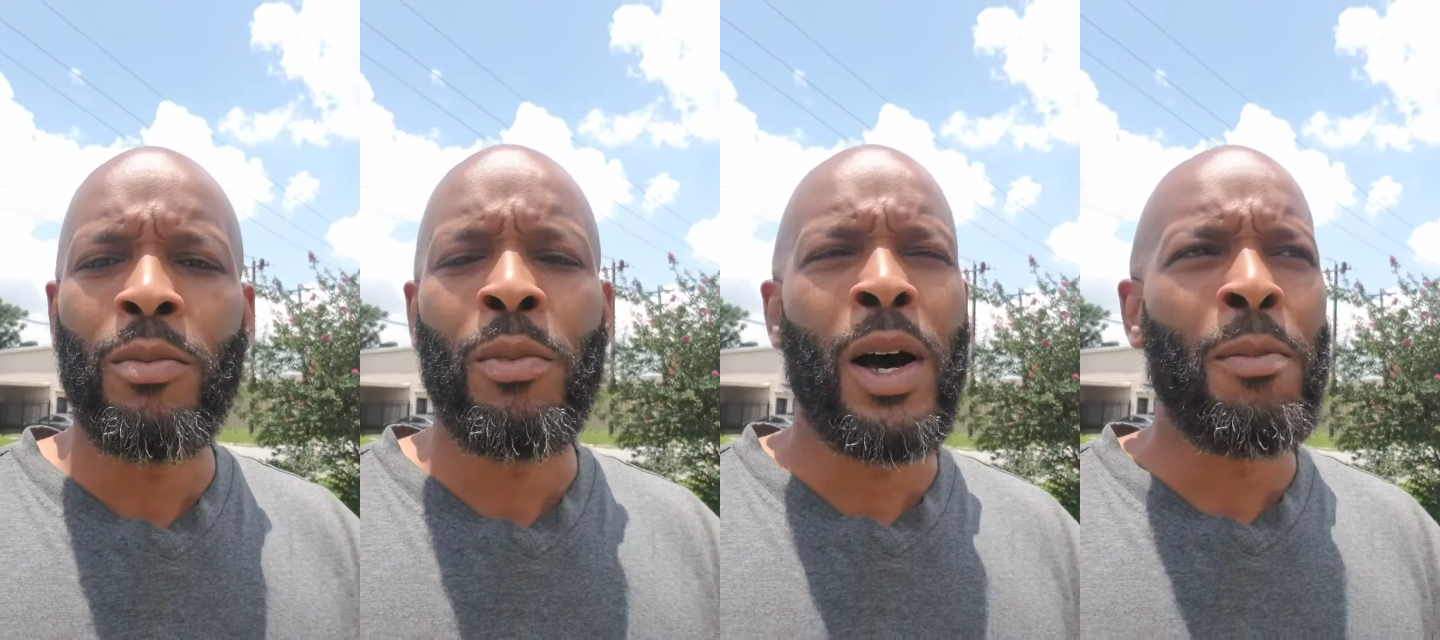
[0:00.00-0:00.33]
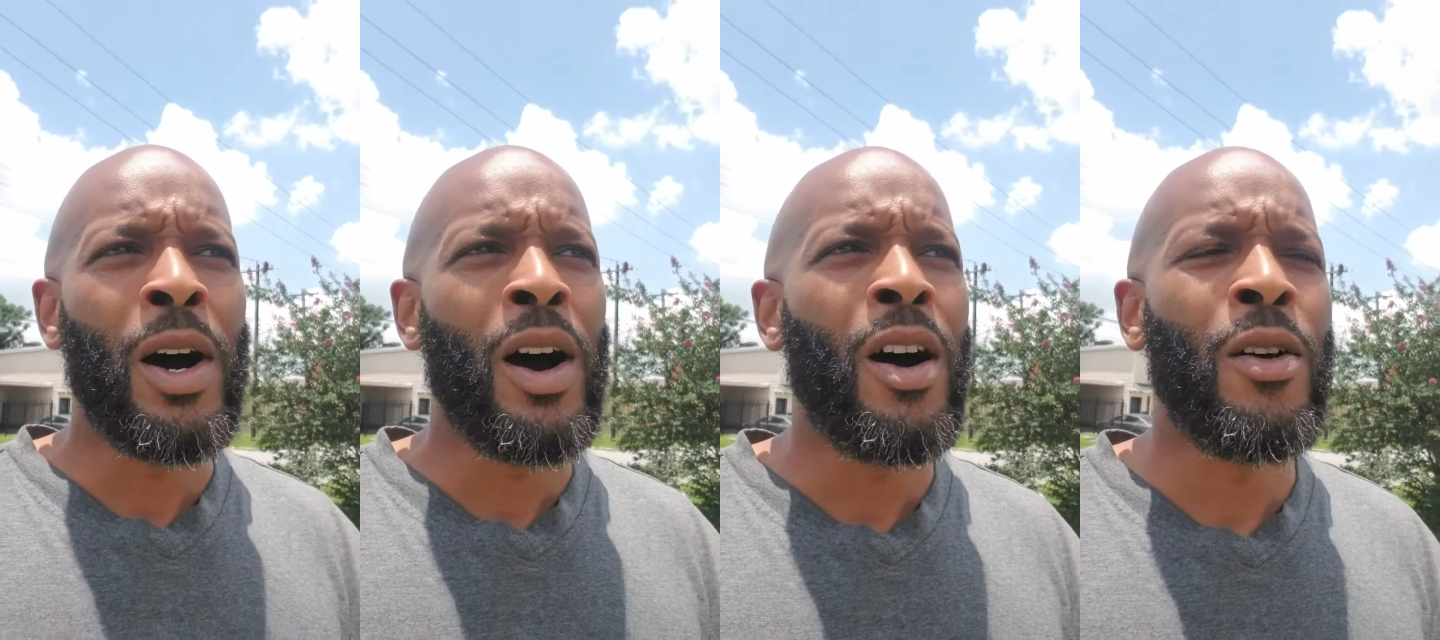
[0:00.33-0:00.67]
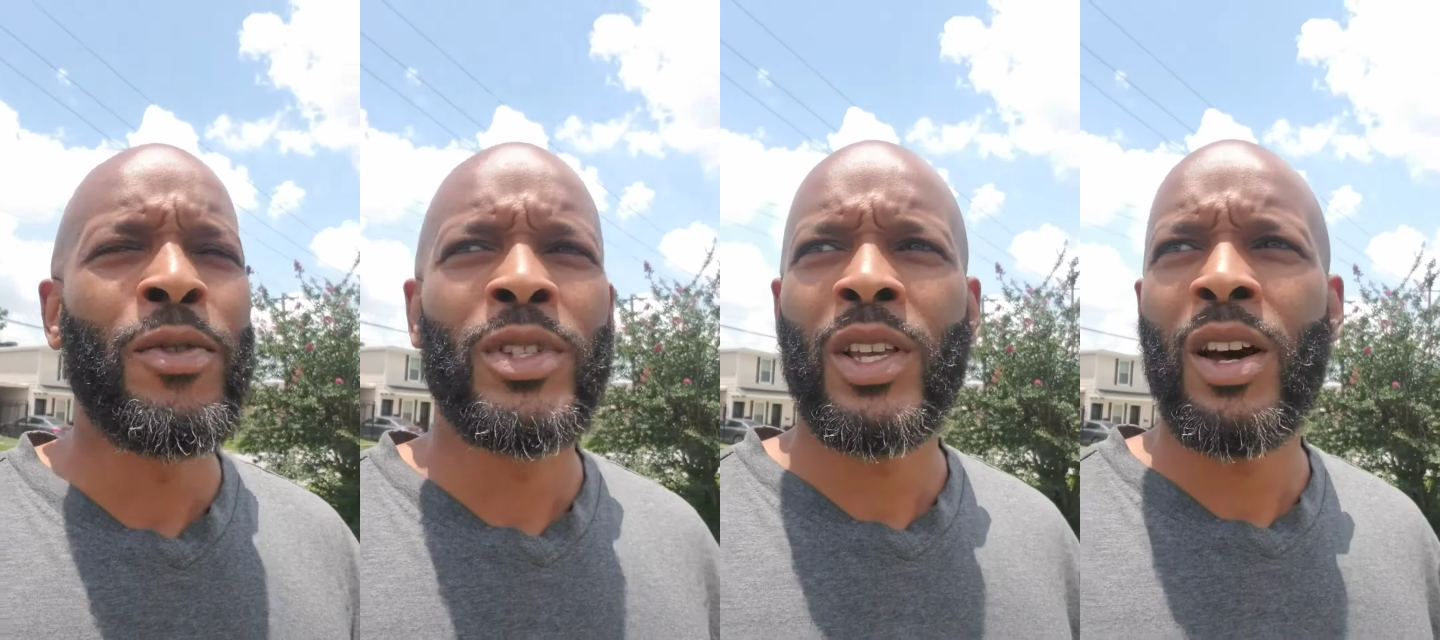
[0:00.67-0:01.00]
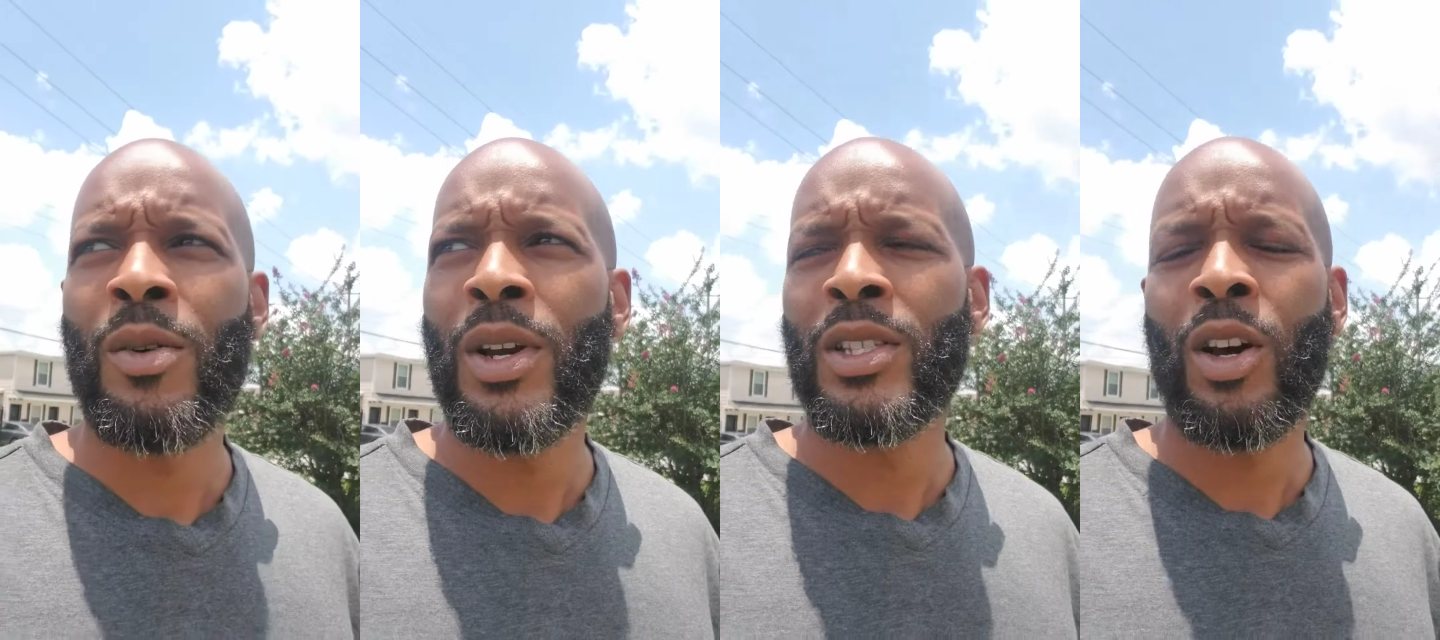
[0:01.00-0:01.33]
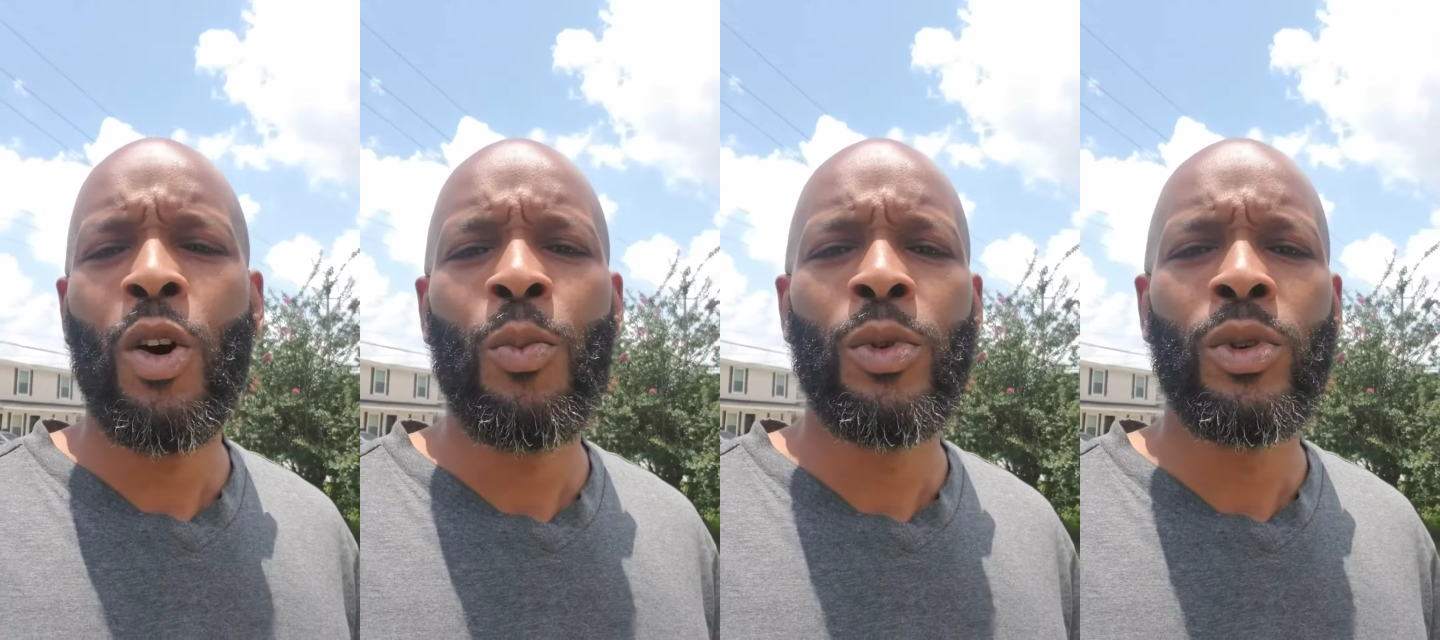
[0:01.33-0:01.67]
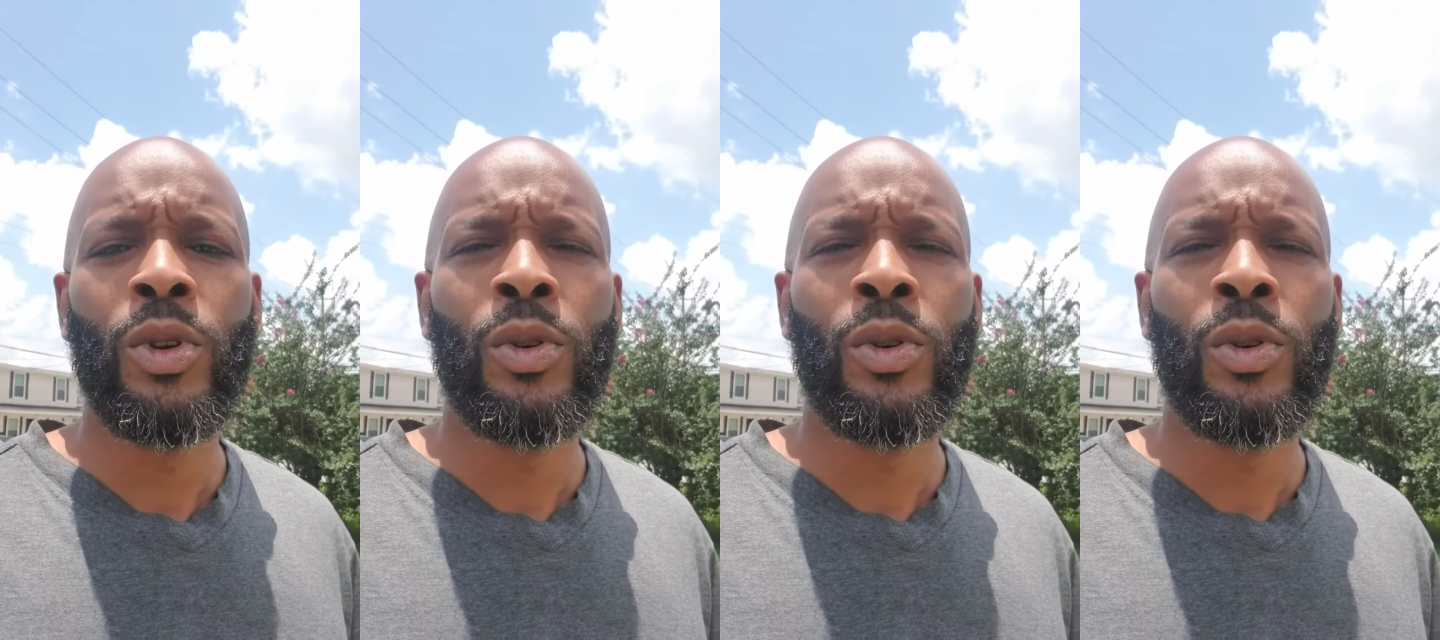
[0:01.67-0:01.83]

my, my office always an open